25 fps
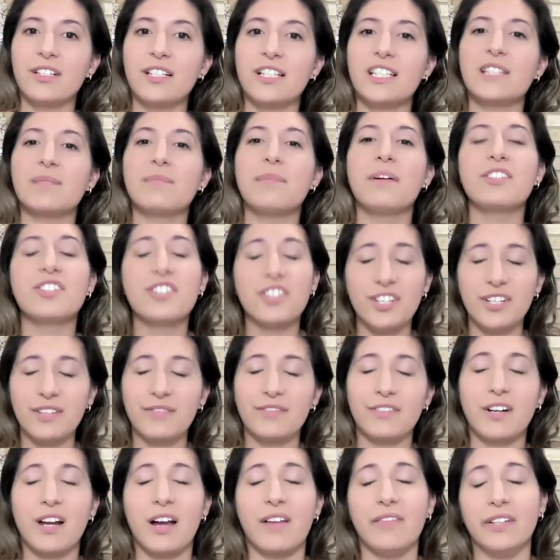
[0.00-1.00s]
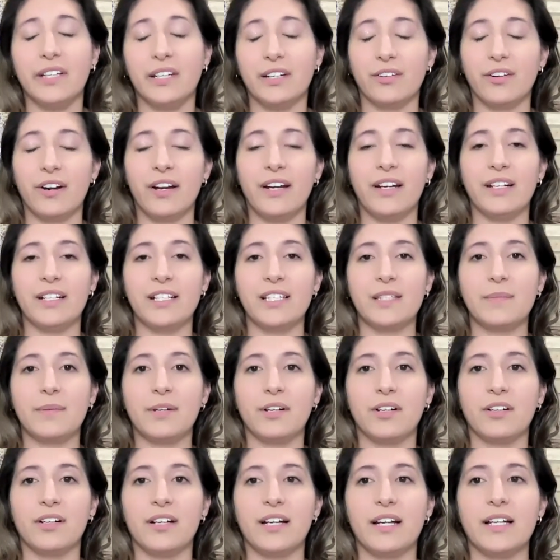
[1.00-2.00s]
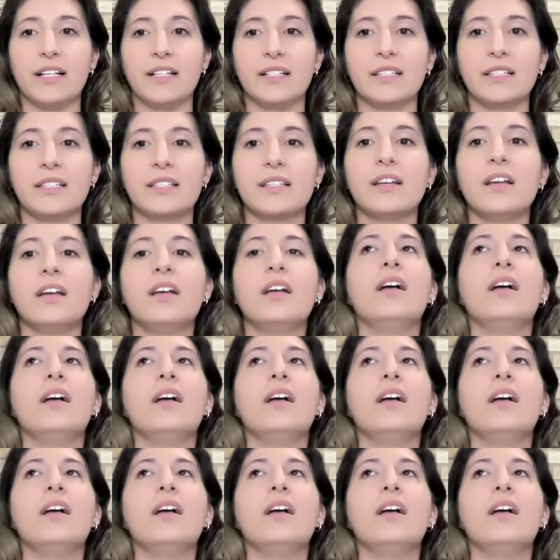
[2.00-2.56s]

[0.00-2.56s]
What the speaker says: especially if you're having a great experience.